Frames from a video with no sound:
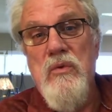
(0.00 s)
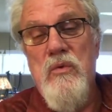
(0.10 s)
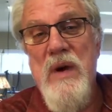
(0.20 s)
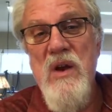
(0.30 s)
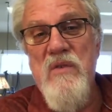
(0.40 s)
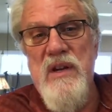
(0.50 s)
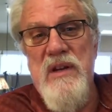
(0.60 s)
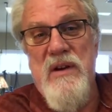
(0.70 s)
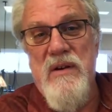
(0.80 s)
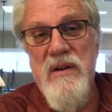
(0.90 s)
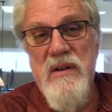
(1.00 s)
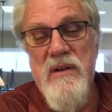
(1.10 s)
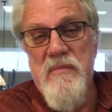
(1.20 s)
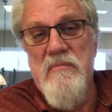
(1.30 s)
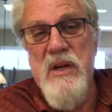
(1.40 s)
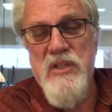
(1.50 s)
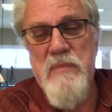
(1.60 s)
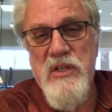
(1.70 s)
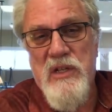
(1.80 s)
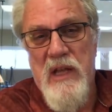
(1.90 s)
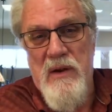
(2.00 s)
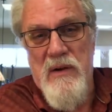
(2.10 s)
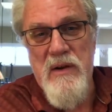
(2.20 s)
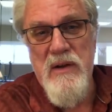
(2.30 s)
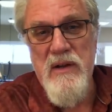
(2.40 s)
way over here, much, much later,